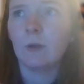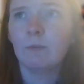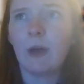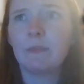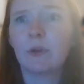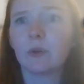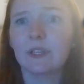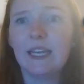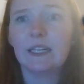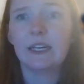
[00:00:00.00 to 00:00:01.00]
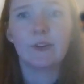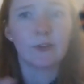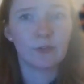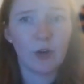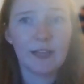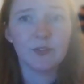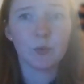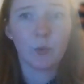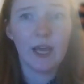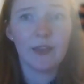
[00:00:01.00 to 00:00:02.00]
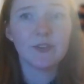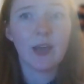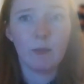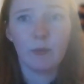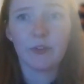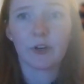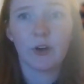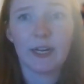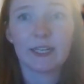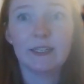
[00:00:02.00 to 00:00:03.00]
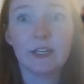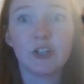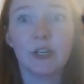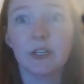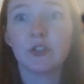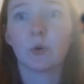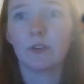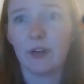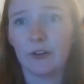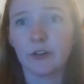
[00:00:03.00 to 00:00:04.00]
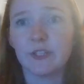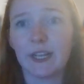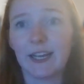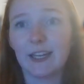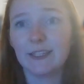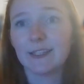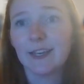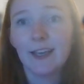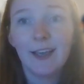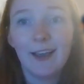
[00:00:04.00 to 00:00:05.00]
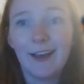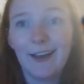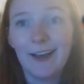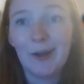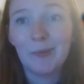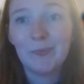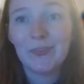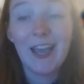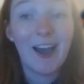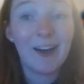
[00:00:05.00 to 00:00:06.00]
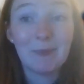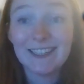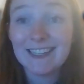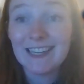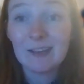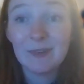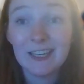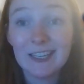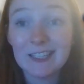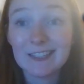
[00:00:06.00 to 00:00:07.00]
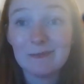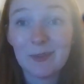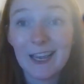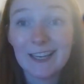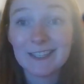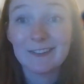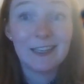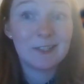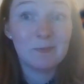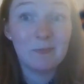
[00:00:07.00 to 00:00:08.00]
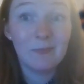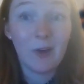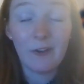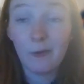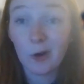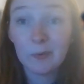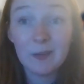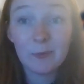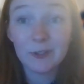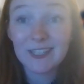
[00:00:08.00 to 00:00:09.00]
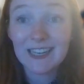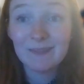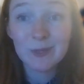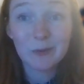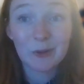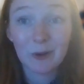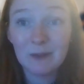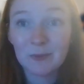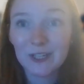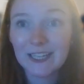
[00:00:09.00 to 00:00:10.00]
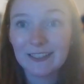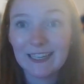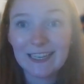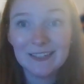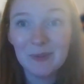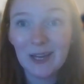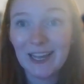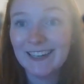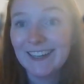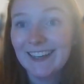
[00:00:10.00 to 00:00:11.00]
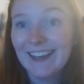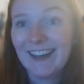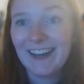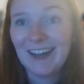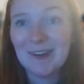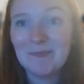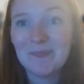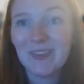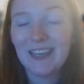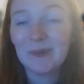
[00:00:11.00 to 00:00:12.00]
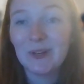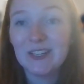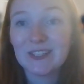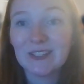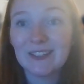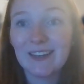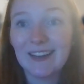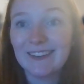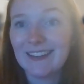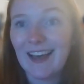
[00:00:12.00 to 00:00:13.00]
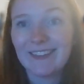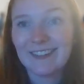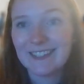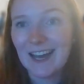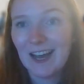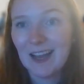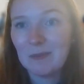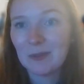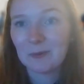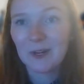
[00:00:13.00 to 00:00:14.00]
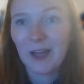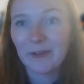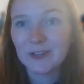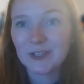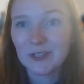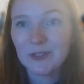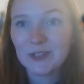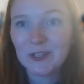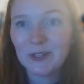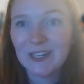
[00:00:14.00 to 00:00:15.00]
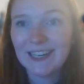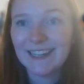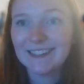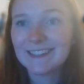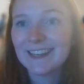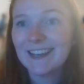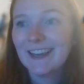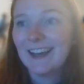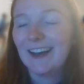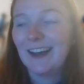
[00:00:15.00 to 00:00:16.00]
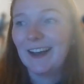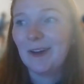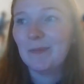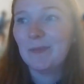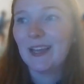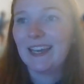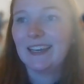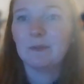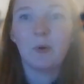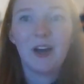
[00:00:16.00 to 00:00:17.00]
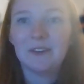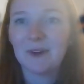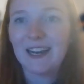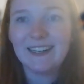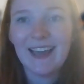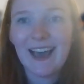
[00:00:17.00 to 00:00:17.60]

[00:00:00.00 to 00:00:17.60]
might be related or friends with someone with a chronic condition to sort of understand. Yeah, my team is based, it's a 4 people team, so we run pretty lean, but it was at the time 3 other SLU students. And one right